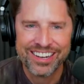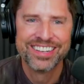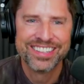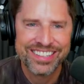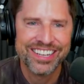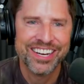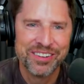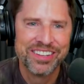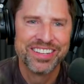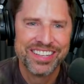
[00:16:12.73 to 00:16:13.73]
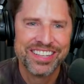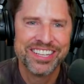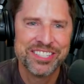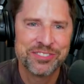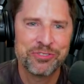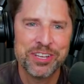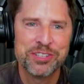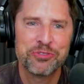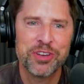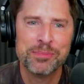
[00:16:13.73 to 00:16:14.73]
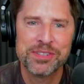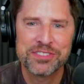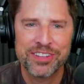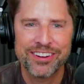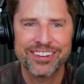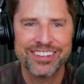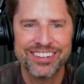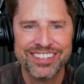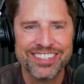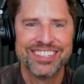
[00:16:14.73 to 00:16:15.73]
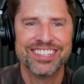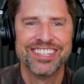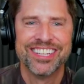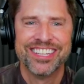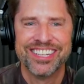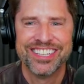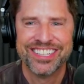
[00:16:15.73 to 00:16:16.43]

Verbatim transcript: one of yeah. my favorite people. He's he's famous there, huh?